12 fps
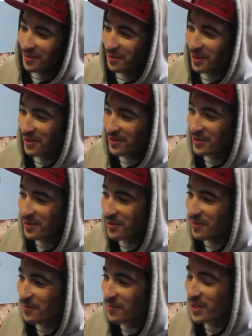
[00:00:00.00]
went out
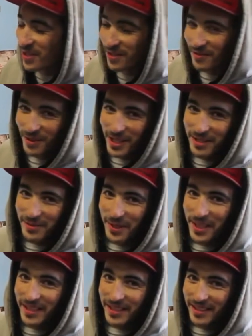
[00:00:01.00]
to Mission
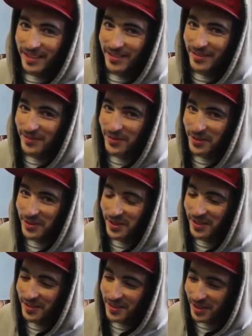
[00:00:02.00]
Raceway for
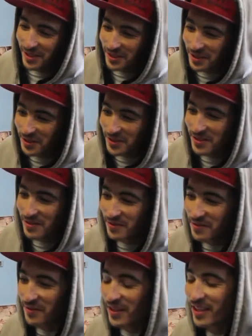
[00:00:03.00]
Dark Lotus
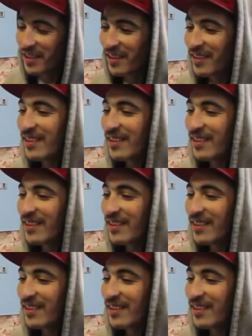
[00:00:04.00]
Drift event,